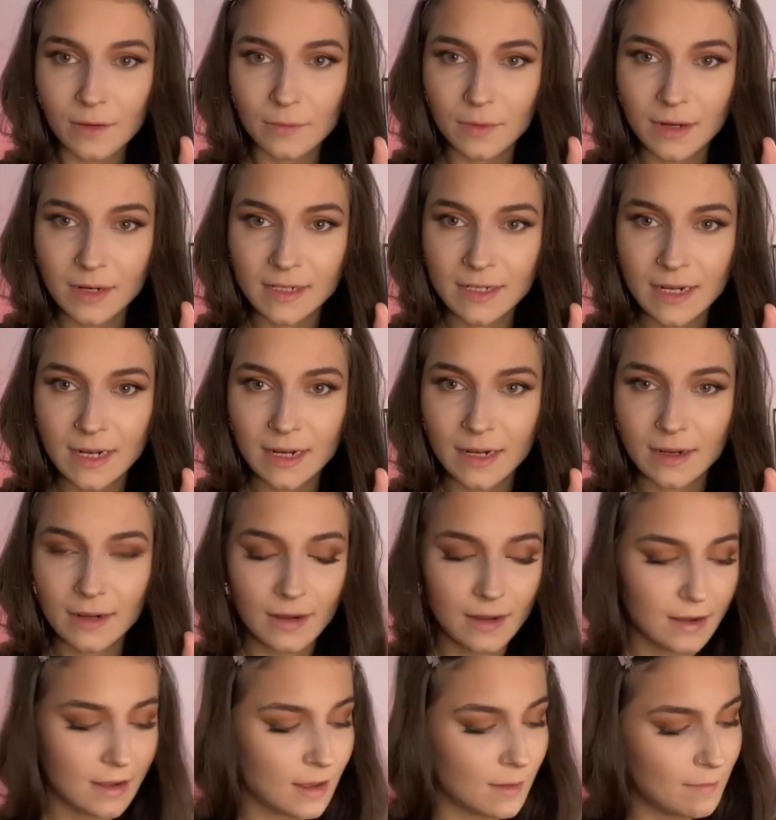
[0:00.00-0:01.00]
We're gonna take
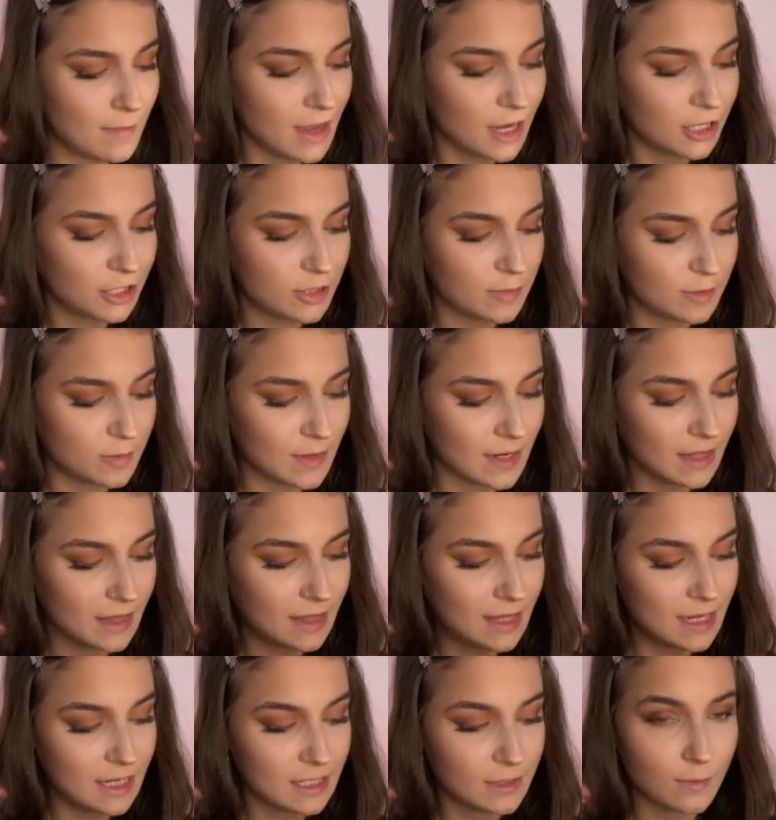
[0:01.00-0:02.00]
a mixture between
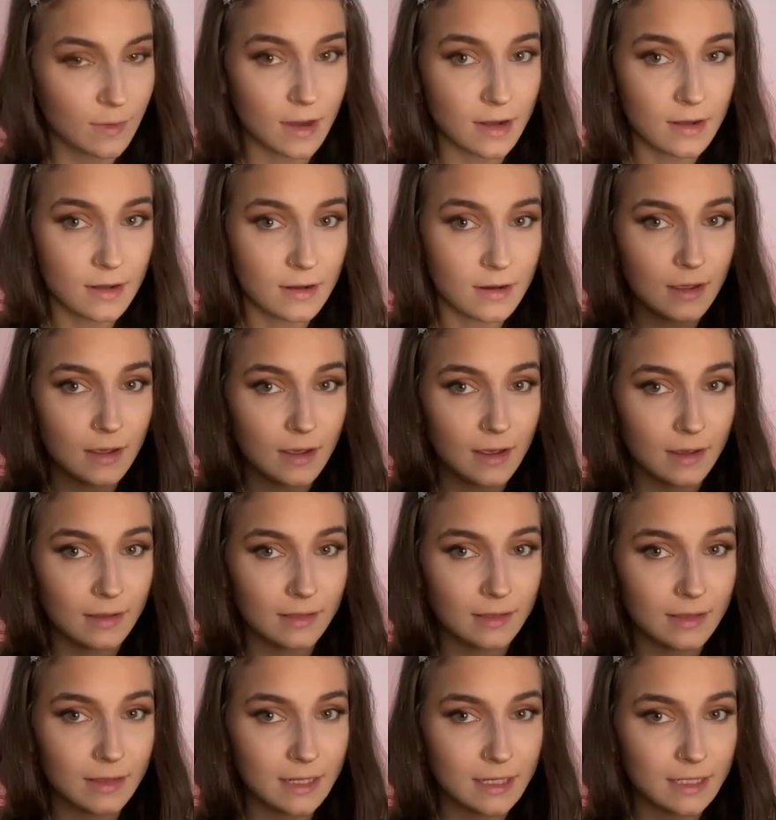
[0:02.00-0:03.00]
this one
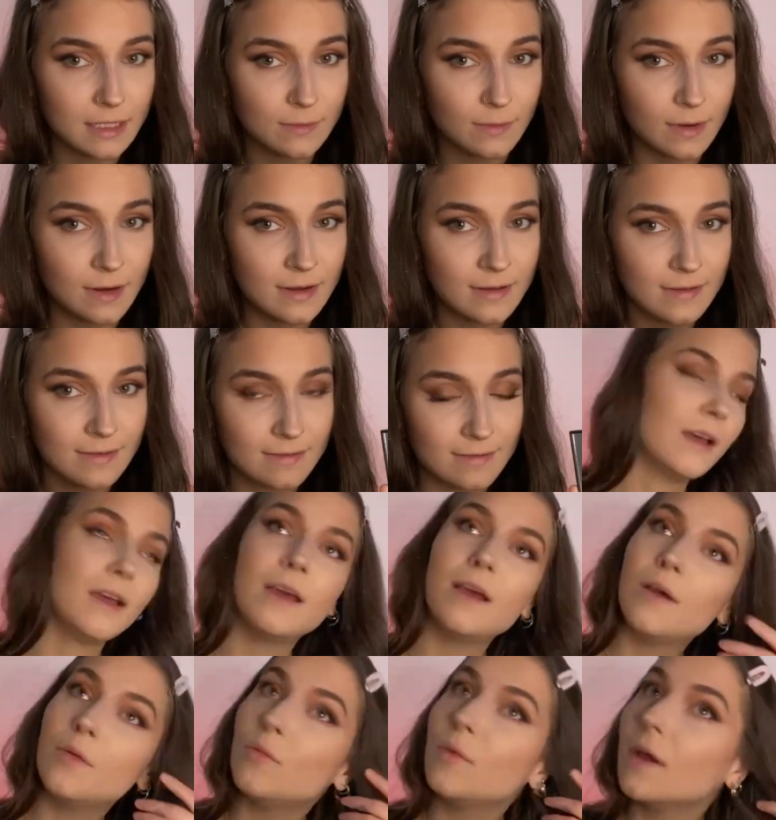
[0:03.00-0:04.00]
and this one,
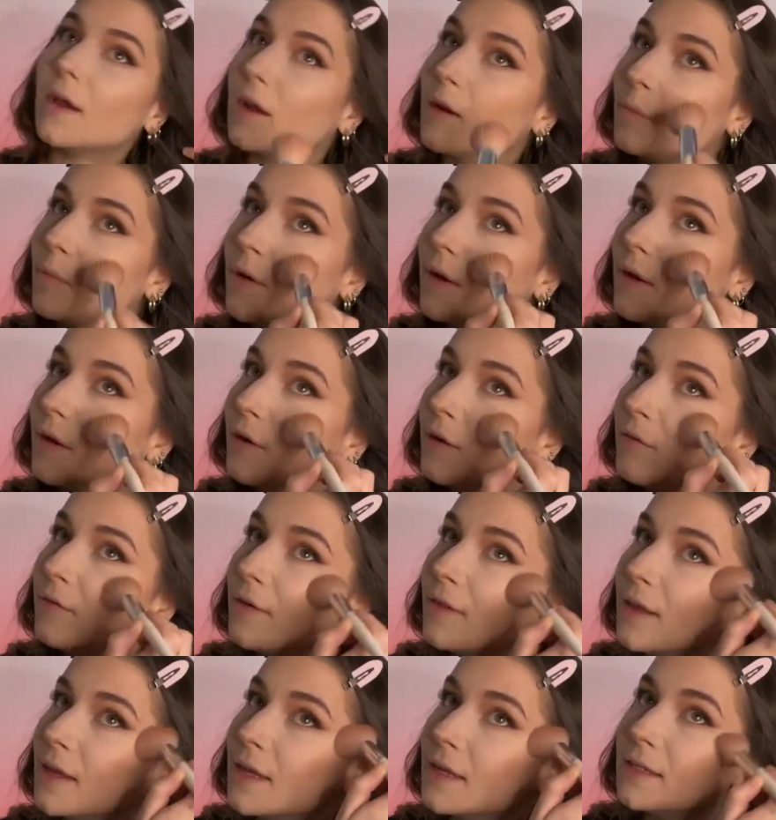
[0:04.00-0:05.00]
and we're gonna put it
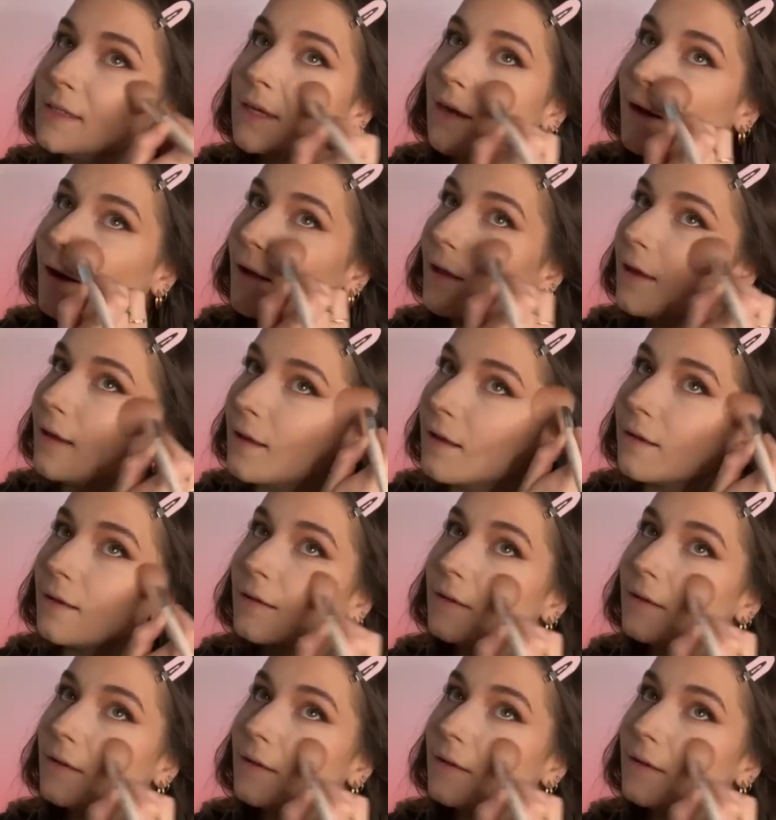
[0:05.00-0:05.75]
over the entire